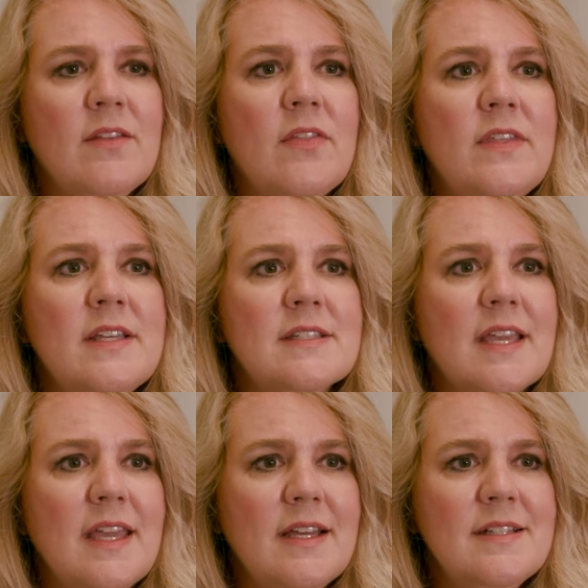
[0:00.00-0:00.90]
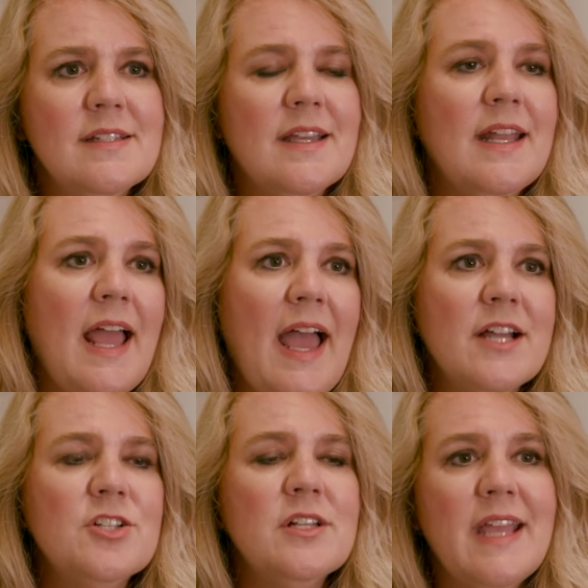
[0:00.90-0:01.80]
that these kids can
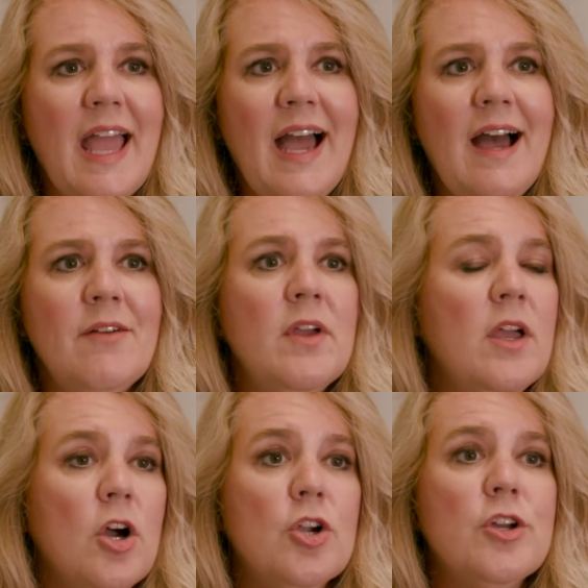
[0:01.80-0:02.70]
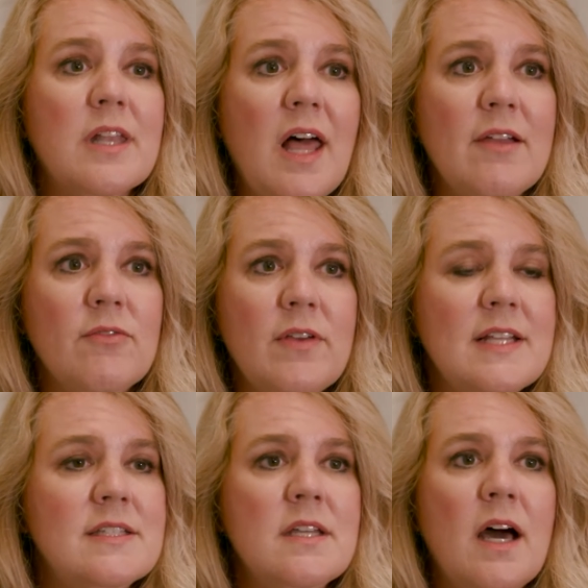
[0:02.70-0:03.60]
actually have a good life.
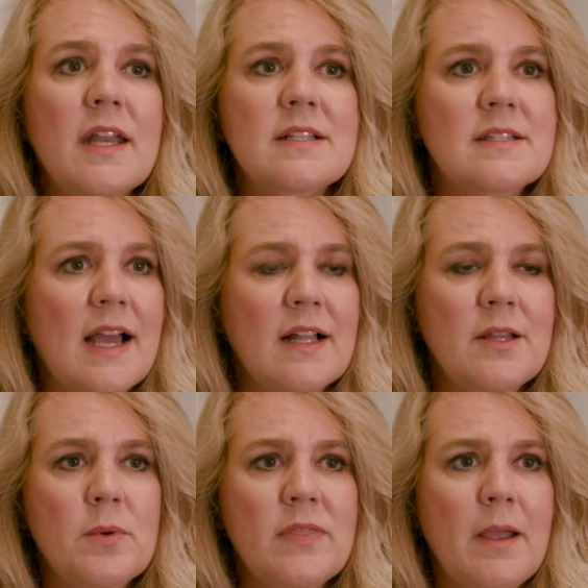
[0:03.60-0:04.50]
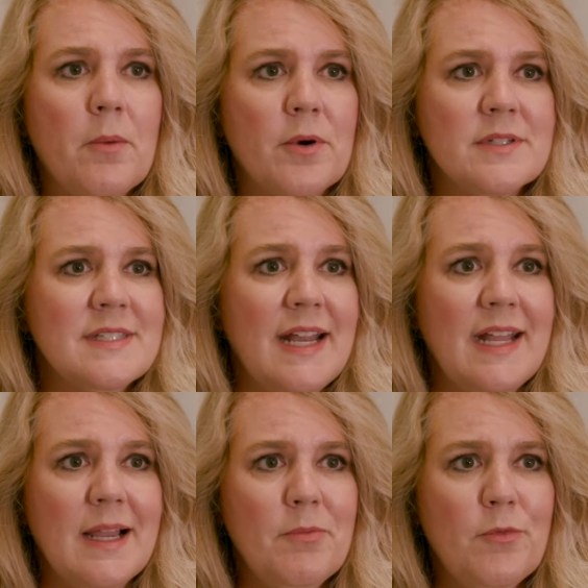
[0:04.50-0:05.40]
It's not exactly what they were
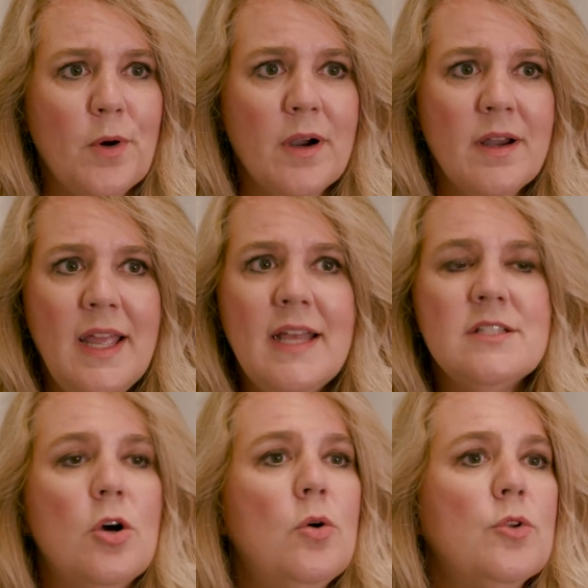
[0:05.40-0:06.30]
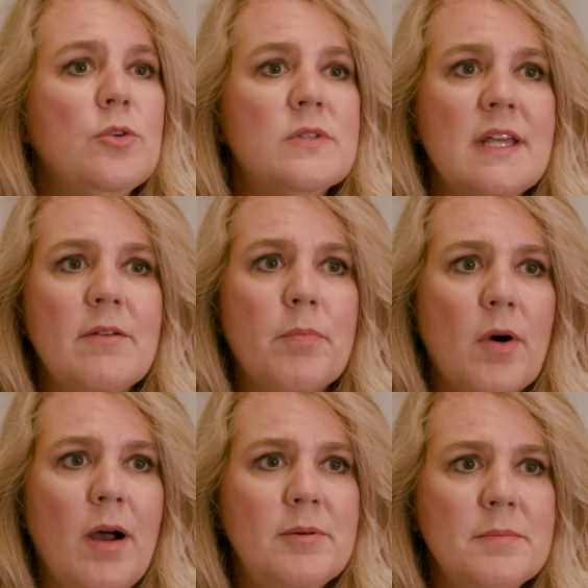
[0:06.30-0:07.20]
signing up for. It's a whole new set of
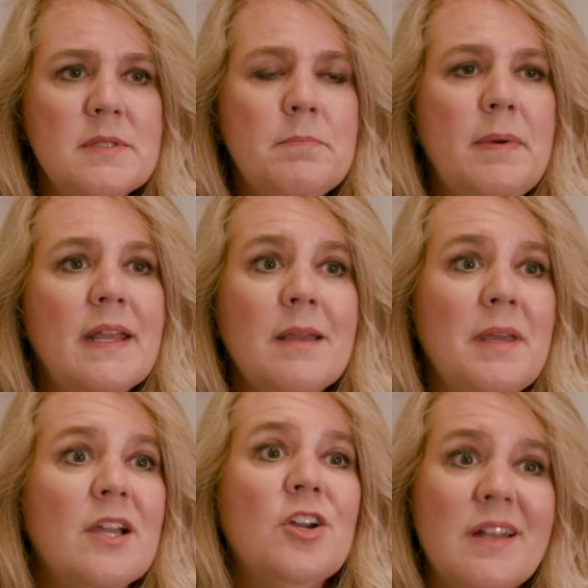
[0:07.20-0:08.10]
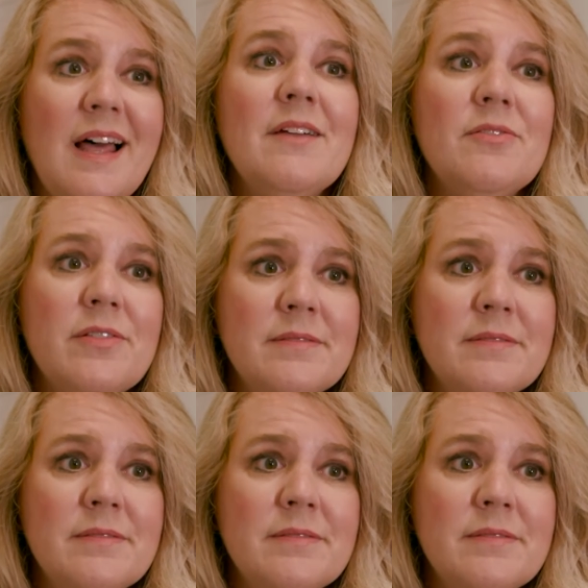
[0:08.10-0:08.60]
problems, but it can be a good life.